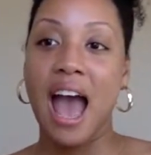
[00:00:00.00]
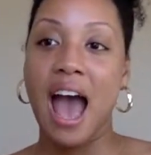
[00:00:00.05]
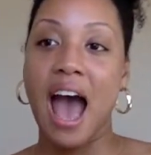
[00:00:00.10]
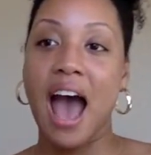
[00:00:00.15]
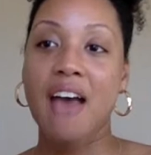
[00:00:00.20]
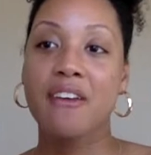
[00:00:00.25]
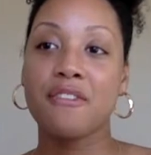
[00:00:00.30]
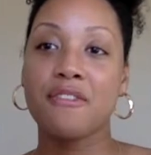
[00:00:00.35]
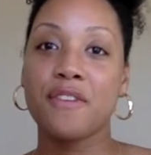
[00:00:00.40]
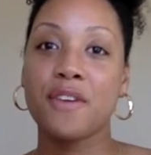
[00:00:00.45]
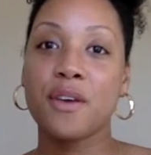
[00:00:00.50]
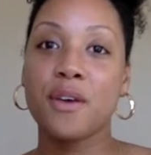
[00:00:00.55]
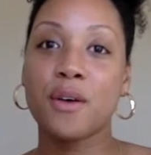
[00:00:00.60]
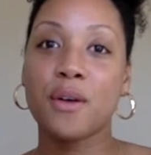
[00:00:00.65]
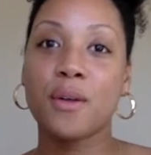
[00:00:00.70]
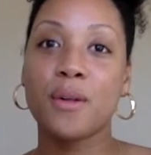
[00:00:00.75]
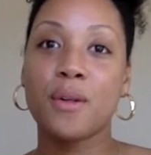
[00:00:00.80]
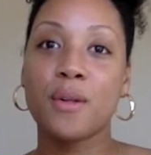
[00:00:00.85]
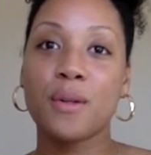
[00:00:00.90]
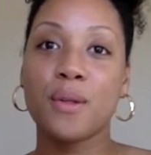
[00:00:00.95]
I
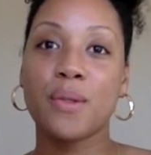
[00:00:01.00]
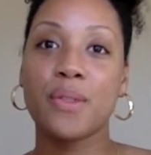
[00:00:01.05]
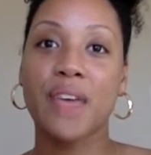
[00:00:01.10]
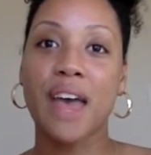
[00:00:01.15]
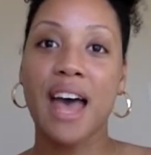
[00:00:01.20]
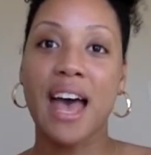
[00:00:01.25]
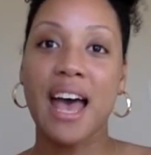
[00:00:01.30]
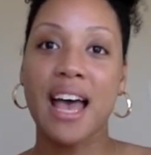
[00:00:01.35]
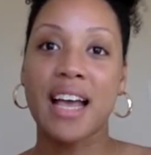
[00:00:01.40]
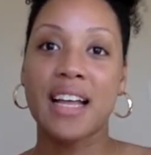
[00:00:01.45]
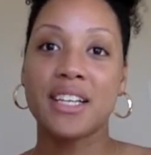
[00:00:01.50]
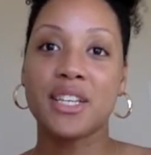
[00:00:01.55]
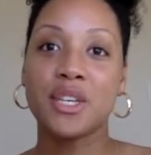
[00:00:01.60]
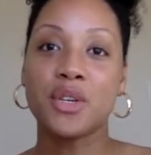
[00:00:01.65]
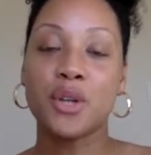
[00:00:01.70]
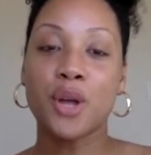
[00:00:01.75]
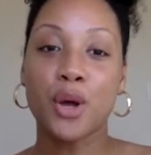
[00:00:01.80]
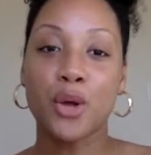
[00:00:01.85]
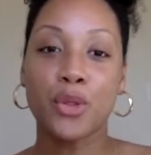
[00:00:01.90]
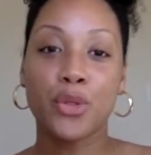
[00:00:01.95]
feel that,
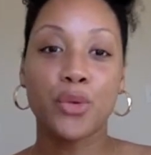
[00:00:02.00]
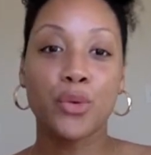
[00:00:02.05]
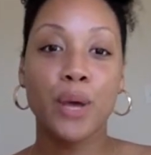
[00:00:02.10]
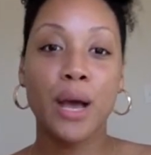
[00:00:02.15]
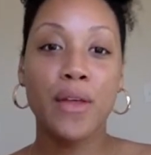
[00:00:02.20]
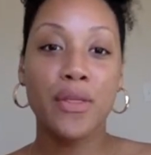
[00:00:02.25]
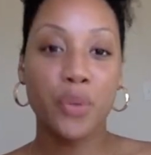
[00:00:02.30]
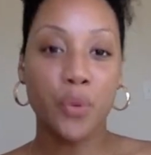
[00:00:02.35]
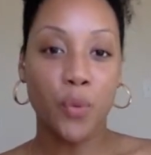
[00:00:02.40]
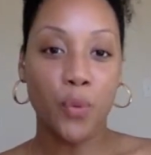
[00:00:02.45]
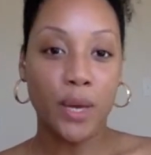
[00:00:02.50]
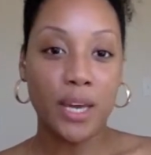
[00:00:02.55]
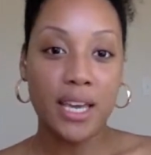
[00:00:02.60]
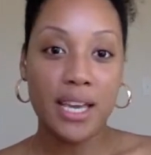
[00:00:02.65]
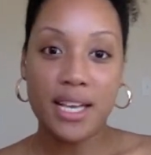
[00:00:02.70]
throughout the week,